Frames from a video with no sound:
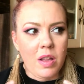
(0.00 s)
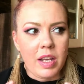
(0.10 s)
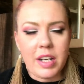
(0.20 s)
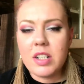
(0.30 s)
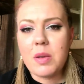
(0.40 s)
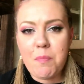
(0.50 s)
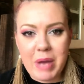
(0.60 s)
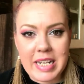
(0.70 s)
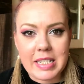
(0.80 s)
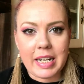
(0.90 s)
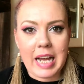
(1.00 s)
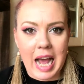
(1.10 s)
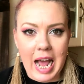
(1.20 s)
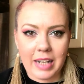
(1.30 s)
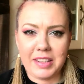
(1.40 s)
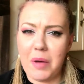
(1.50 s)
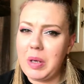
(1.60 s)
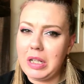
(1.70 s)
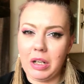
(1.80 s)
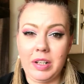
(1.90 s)
here's a basic hack that we
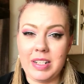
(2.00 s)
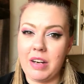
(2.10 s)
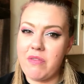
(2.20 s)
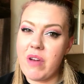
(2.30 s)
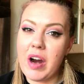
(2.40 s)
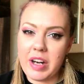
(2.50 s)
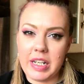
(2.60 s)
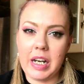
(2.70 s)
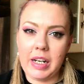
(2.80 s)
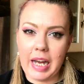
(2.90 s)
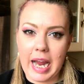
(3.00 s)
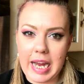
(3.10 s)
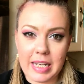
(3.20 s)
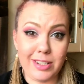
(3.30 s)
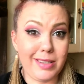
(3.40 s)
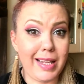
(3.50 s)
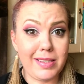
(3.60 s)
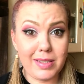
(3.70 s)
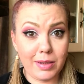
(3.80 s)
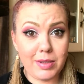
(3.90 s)
learned at a very young age that
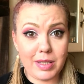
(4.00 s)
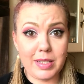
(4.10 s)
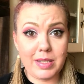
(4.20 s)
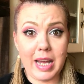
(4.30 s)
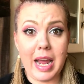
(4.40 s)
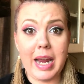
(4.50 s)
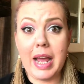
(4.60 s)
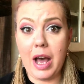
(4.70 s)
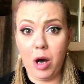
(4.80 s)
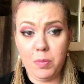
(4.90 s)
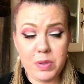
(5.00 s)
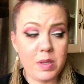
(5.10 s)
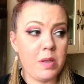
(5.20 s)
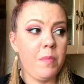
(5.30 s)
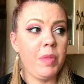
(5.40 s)
still to this day helps.